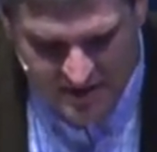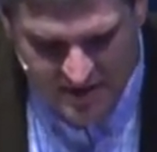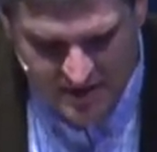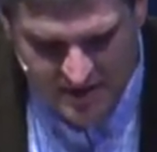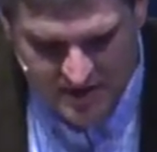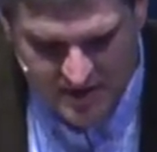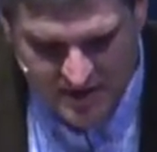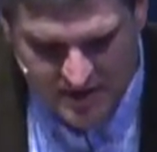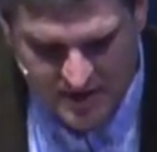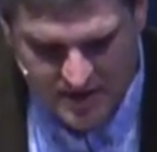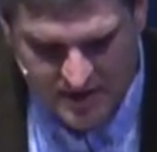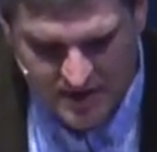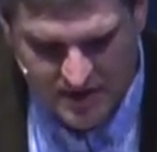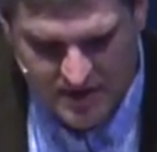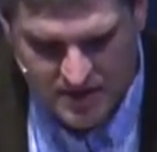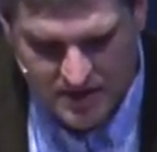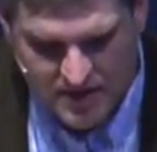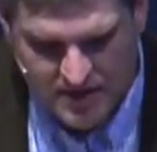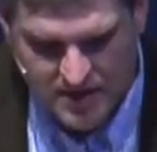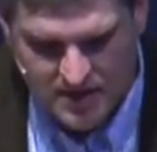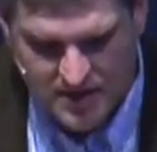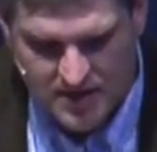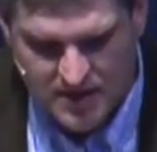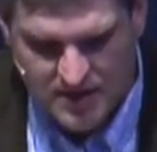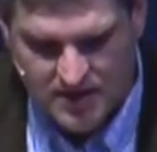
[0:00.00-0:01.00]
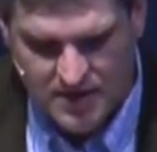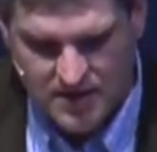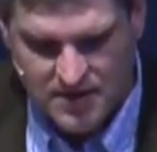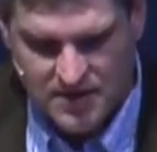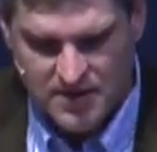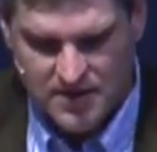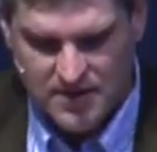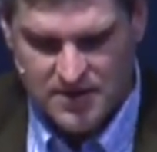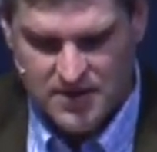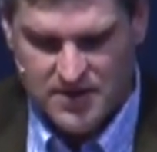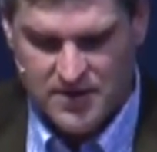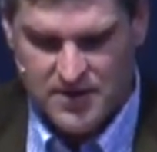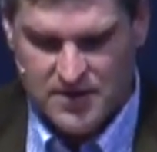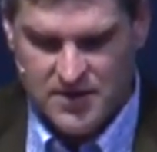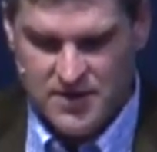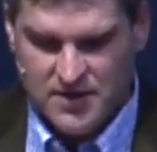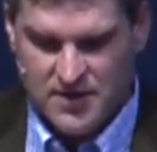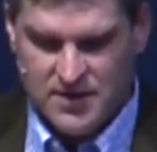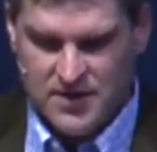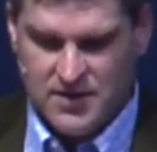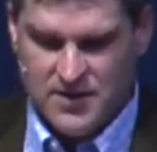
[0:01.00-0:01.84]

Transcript: No one is speaking in this clip.